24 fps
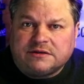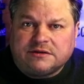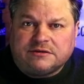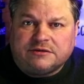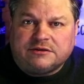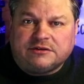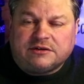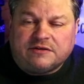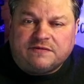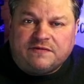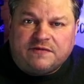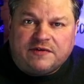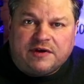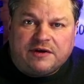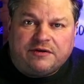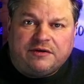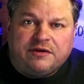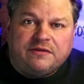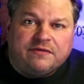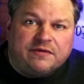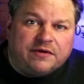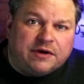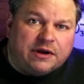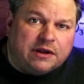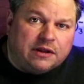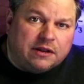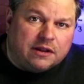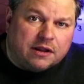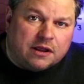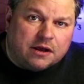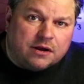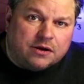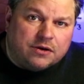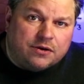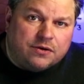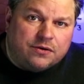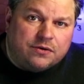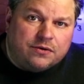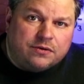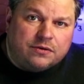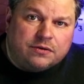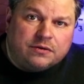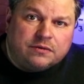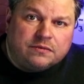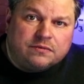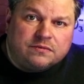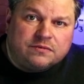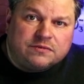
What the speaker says: so it's a very, very low